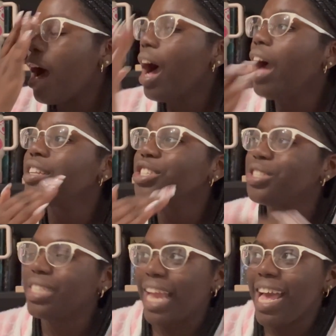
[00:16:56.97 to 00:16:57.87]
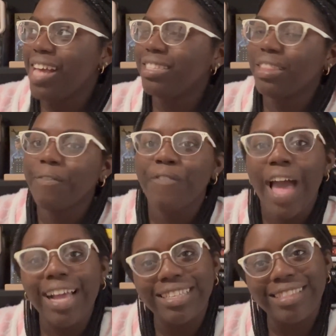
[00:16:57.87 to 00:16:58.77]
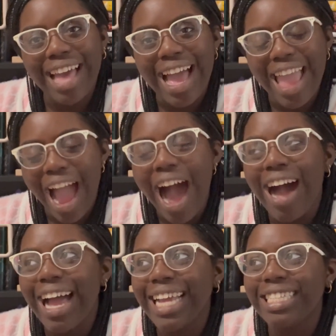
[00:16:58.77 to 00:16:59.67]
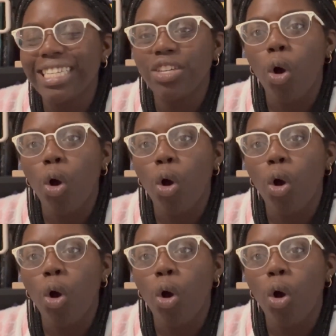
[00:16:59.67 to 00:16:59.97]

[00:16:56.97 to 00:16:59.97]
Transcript: understand the fact that I didn't